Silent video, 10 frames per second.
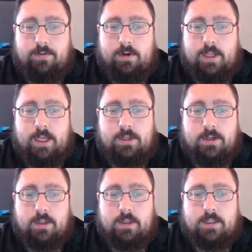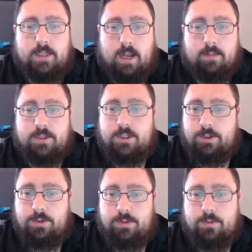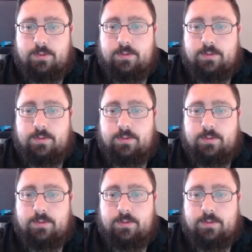and they took the top 2.